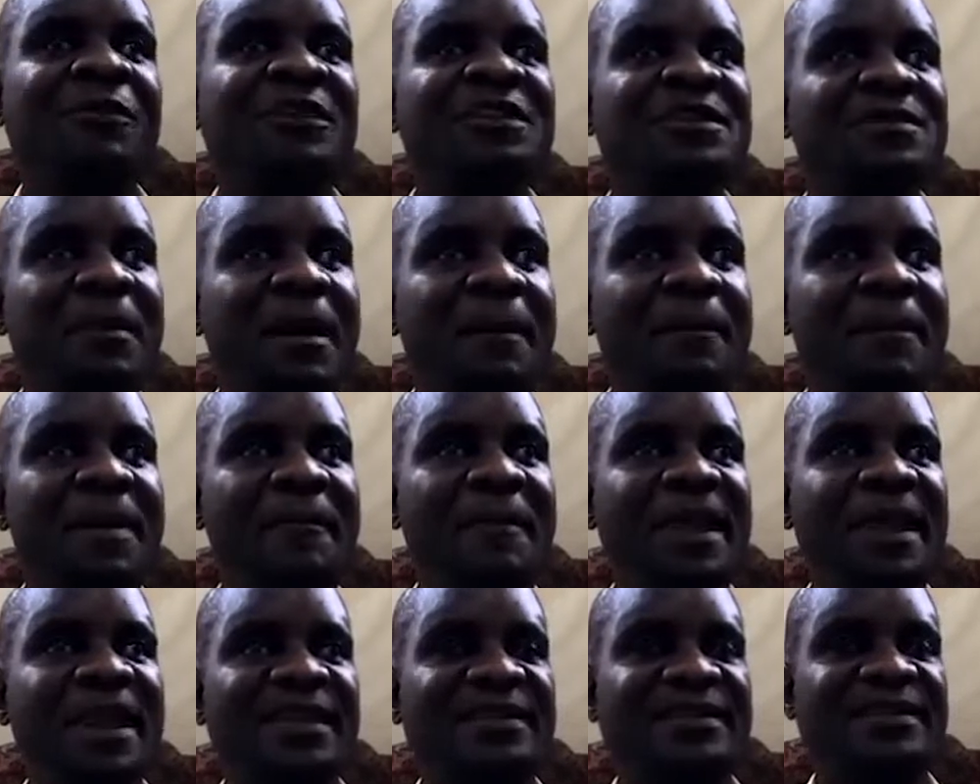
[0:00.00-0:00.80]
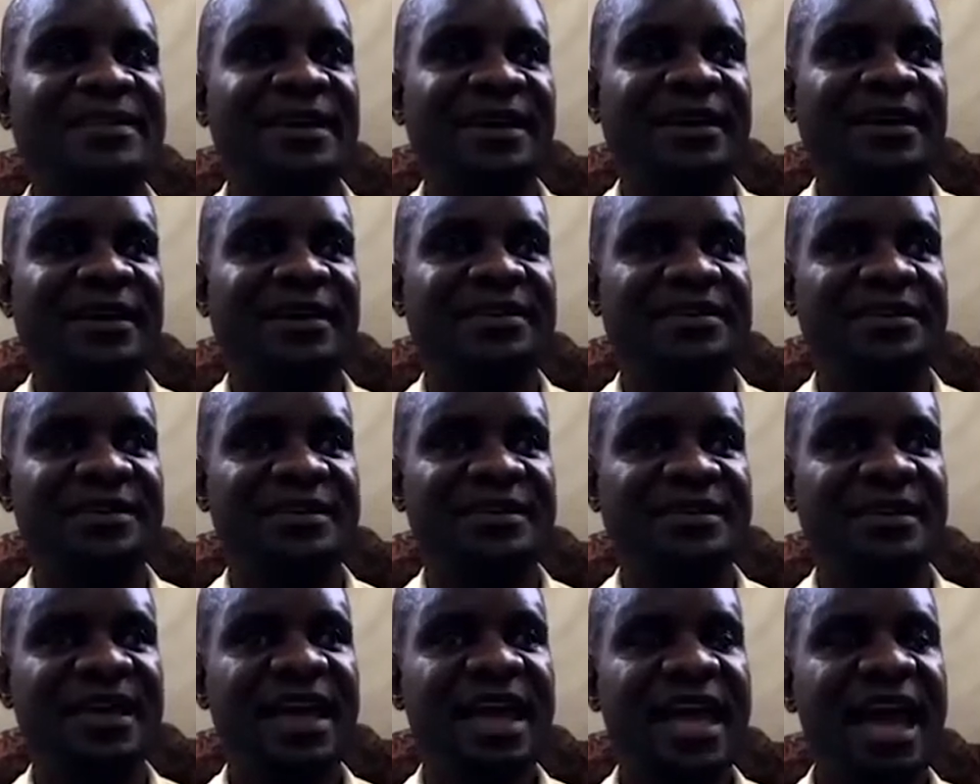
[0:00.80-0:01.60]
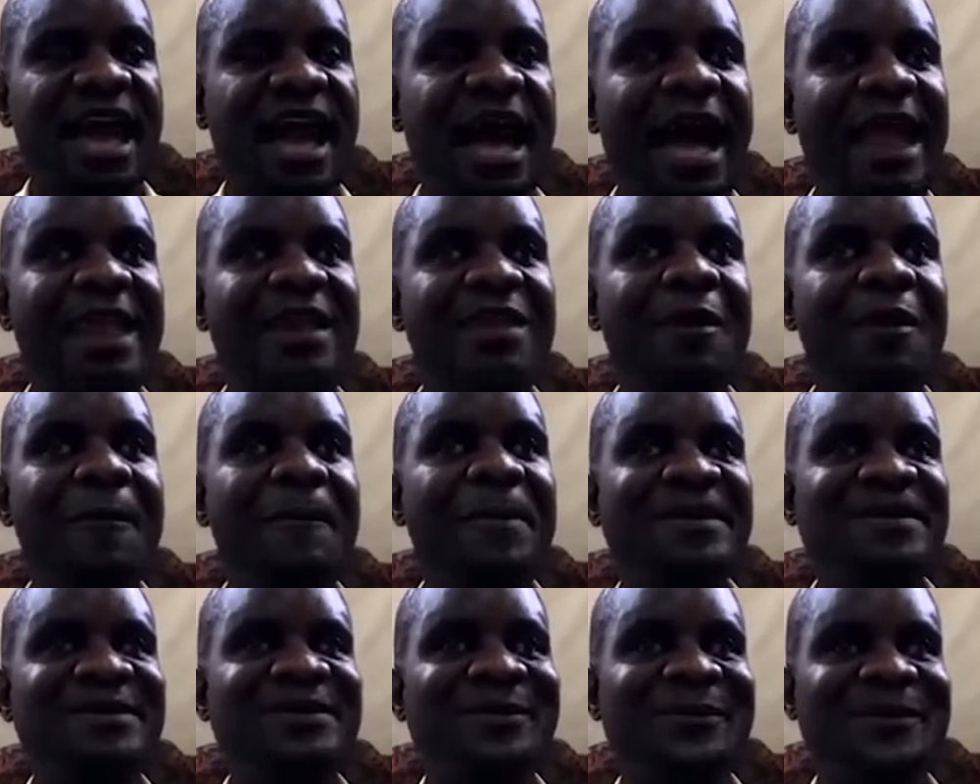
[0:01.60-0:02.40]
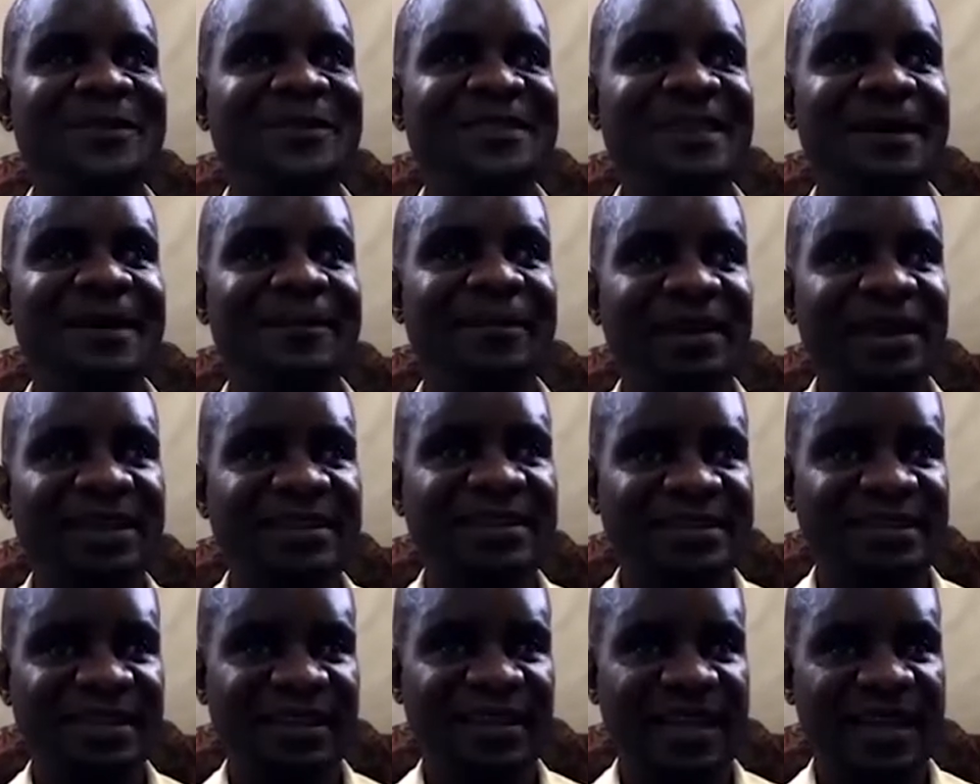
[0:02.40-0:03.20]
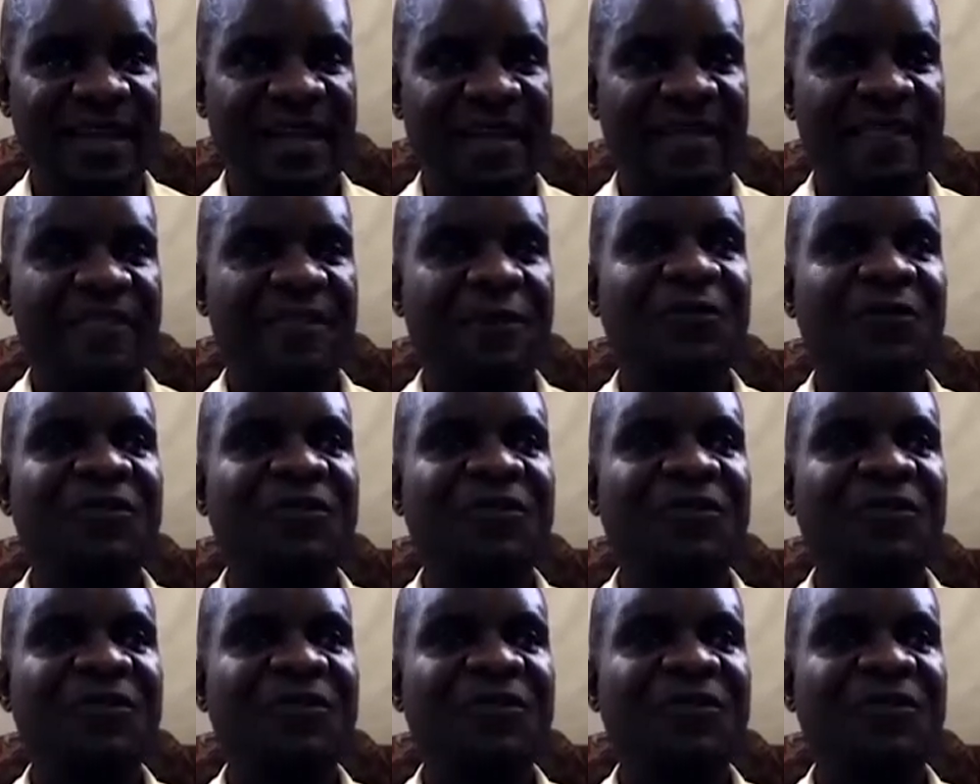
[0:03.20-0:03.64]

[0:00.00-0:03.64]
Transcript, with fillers: have got my permanent secretaries and no personal disability.